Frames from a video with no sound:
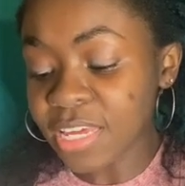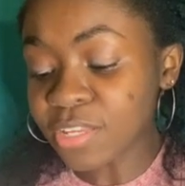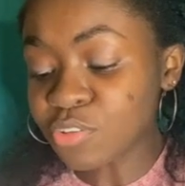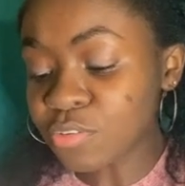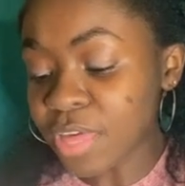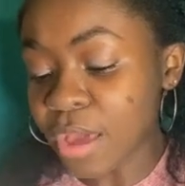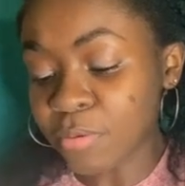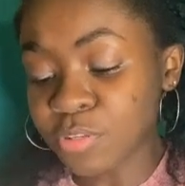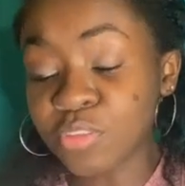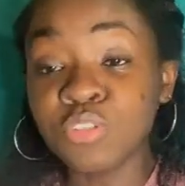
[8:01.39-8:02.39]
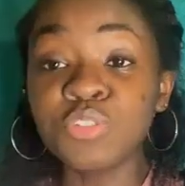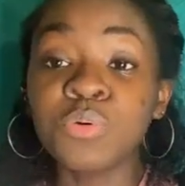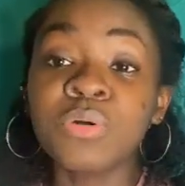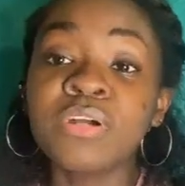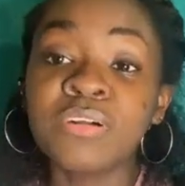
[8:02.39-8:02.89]
Enter thou into the
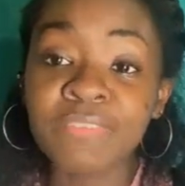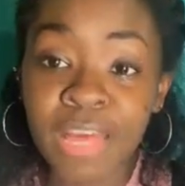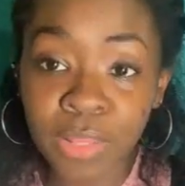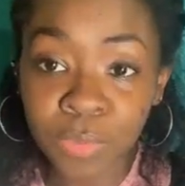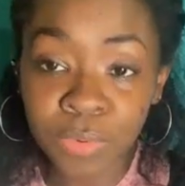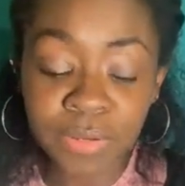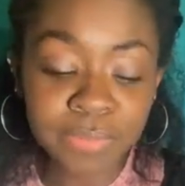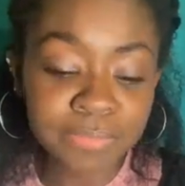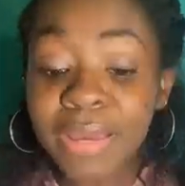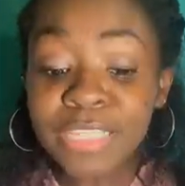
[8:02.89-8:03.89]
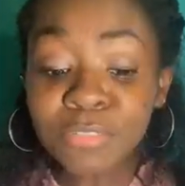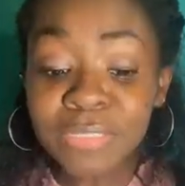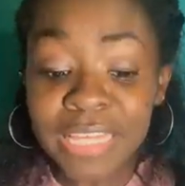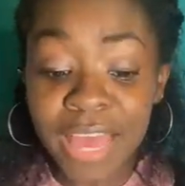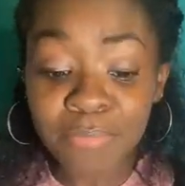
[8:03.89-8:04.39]
joy of thy Lord." Master
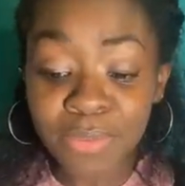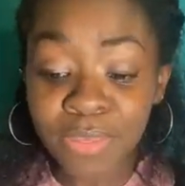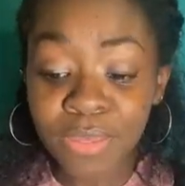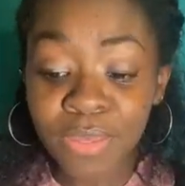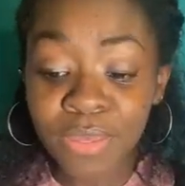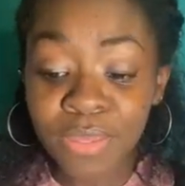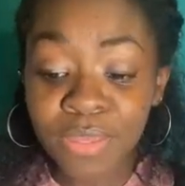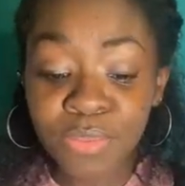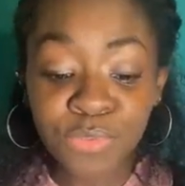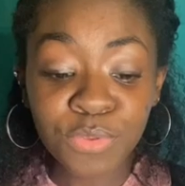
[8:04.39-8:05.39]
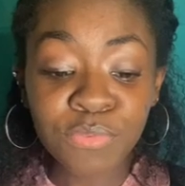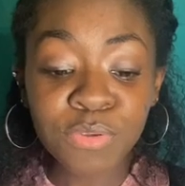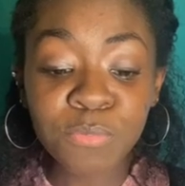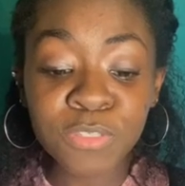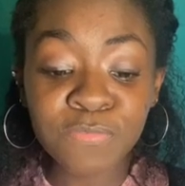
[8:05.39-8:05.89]
was happy the
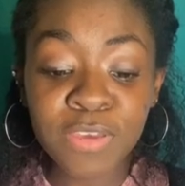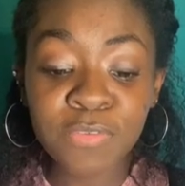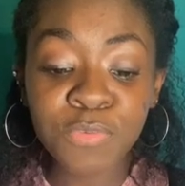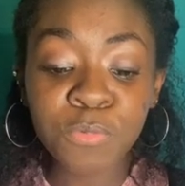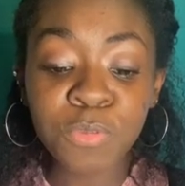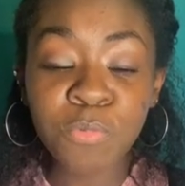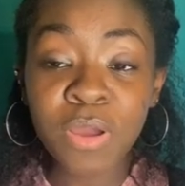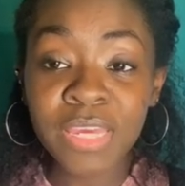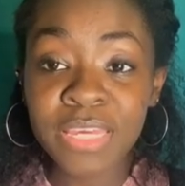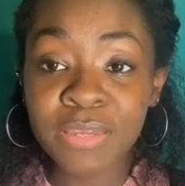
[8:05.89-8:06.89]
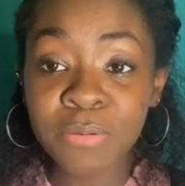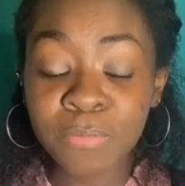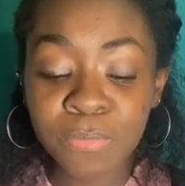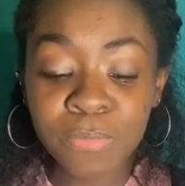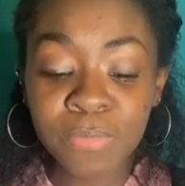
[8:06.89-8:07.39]
servant was faithful with what he
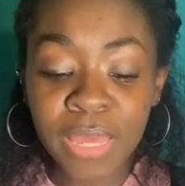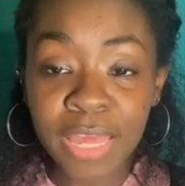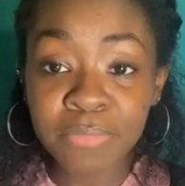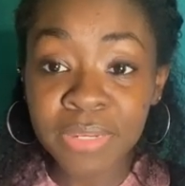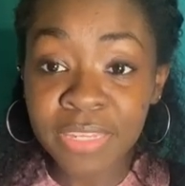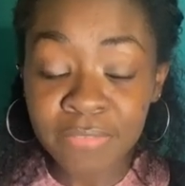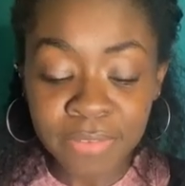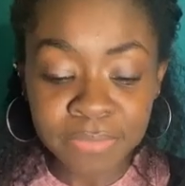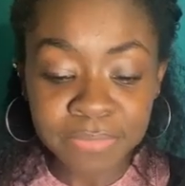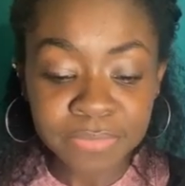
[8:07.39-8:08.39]
had been given.